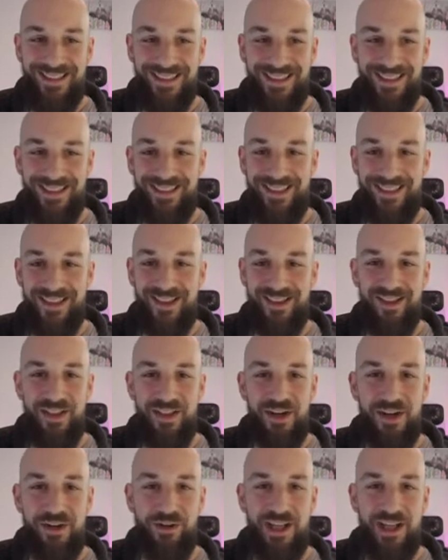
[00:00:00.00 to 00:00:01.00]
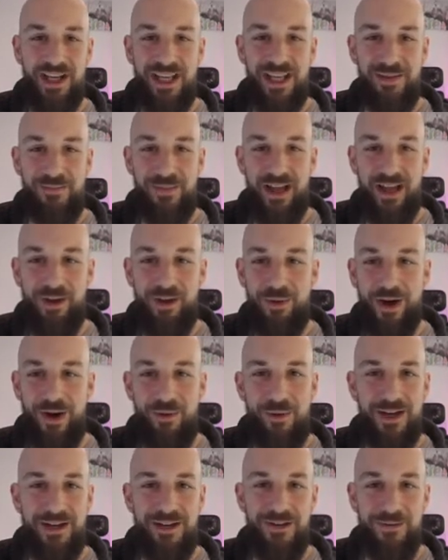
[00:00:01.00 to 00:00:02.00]
this is literally an email where I
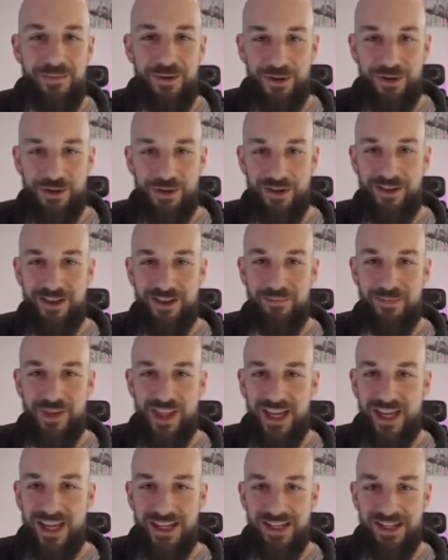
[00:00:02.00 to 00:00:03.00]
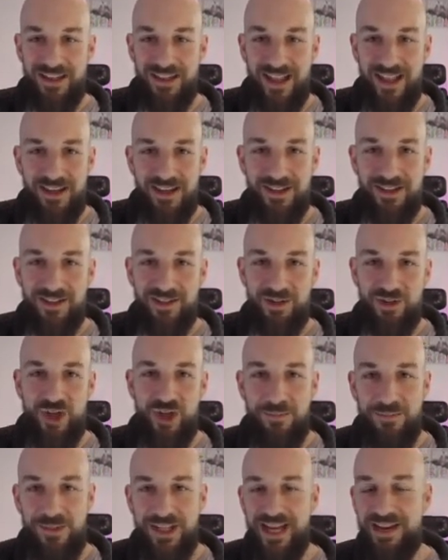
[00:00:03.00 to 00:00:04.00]
went to purchase something and then
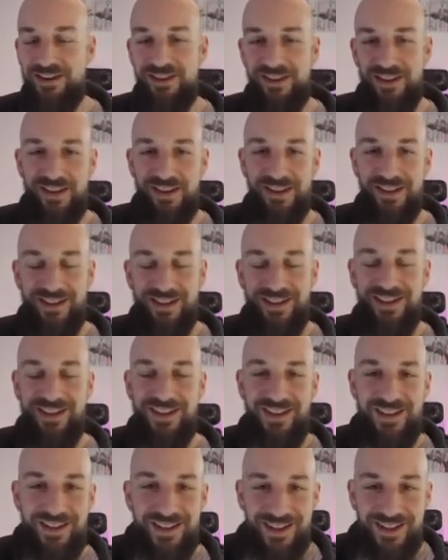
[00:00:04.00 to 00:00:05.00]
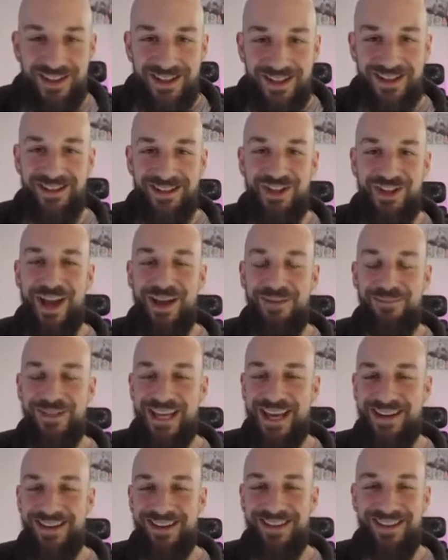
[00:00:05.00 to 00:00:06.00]
jumped out of the
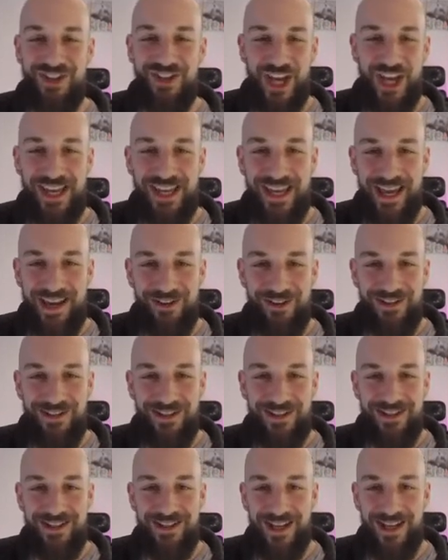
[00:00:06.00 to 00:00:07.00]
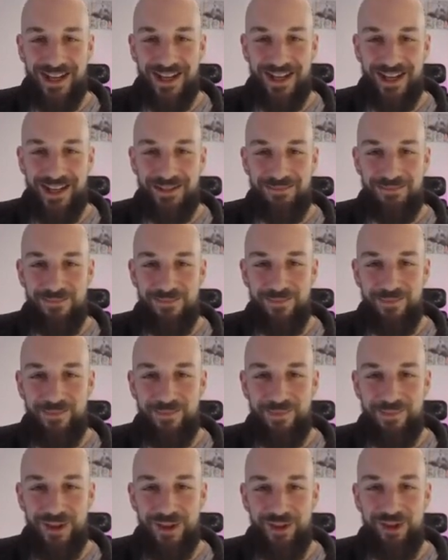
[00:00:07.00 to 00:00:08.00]
checkout
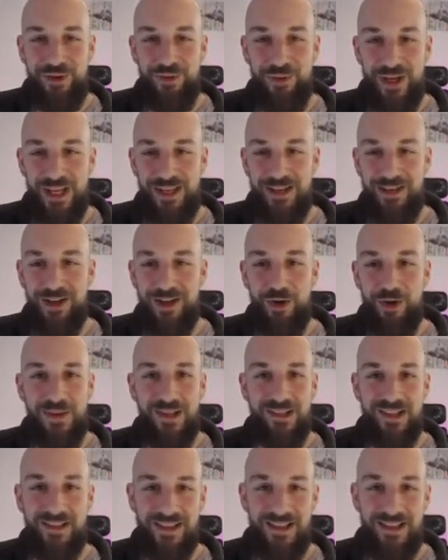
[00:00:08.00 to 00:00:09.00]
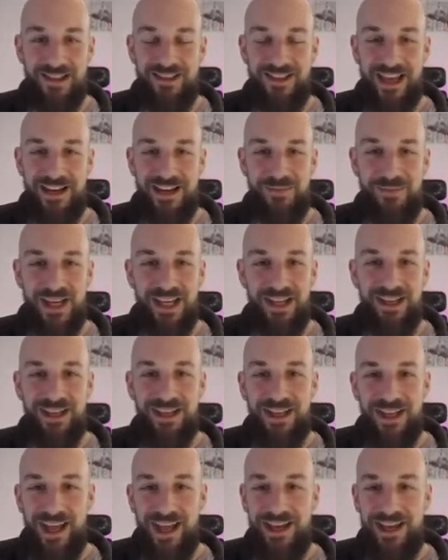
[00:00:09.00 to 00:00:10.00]
screen, hoping that they'd send me
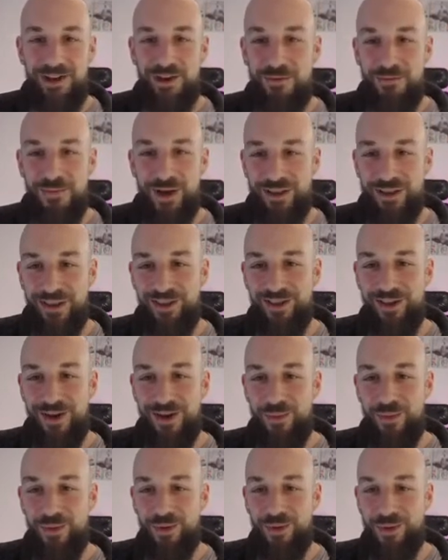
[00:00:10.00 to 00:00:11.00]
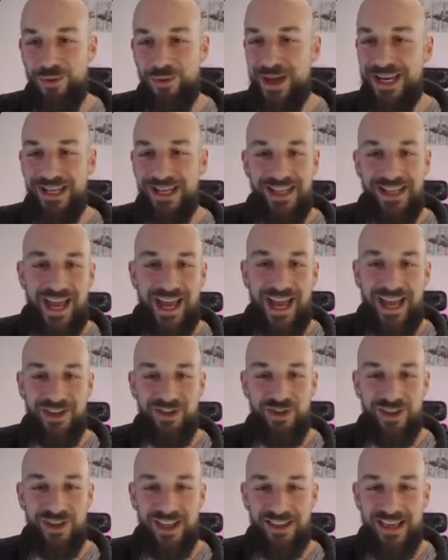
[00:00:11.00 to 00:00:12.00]
a coupon. So I'm waiting to
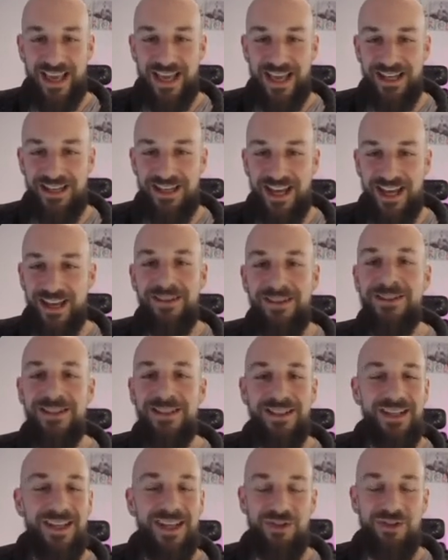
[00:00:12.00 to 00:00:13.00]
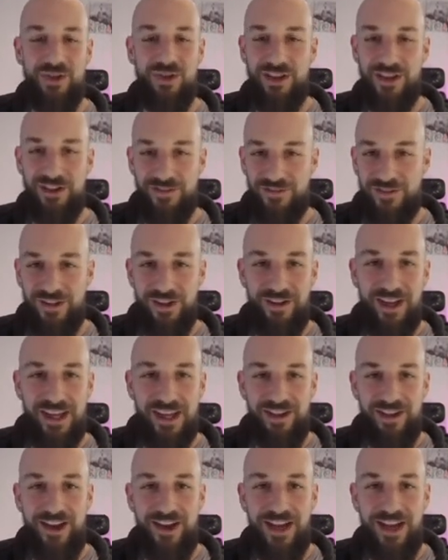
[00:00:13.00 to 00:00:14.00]
action this any day, and just didn't feel like
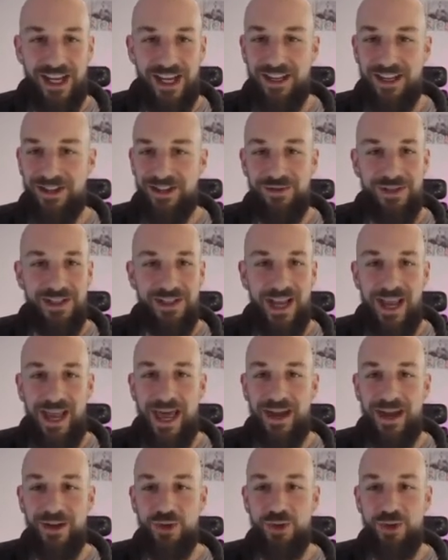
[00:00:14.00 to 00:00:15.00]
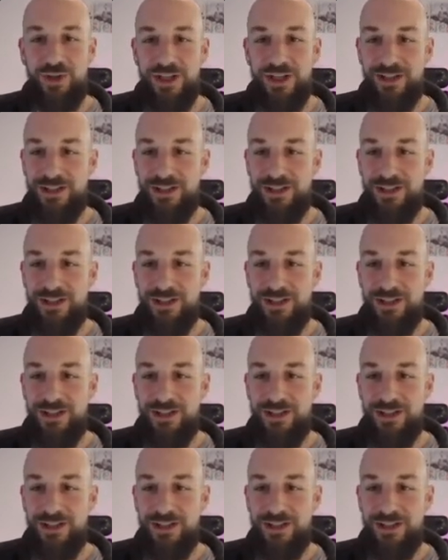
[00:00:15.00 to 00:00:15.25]
assigning it to a day actually.